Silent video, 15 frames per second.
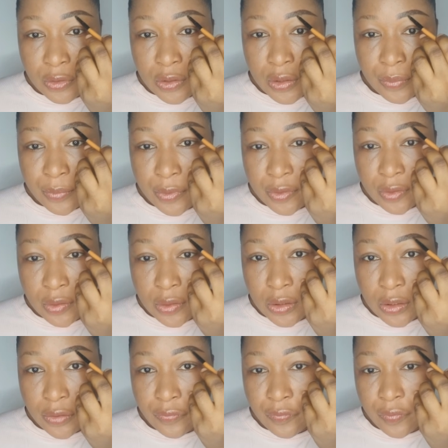I'm
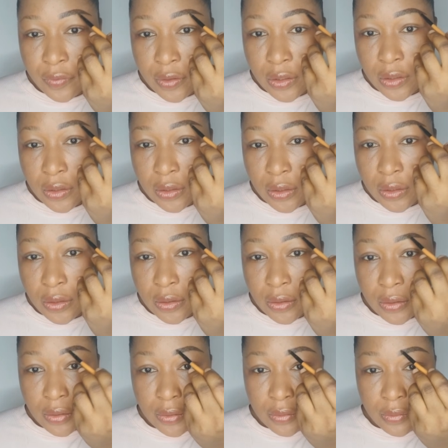basically filling
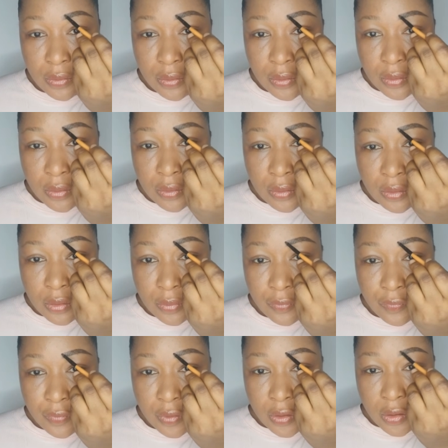in and
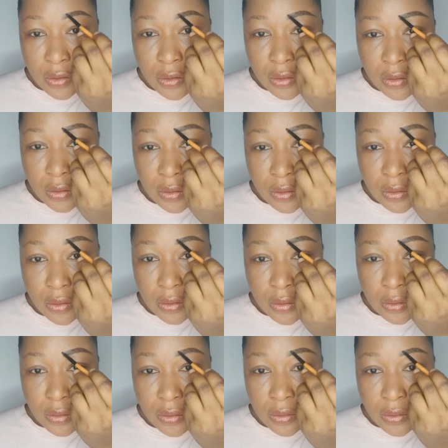filling in and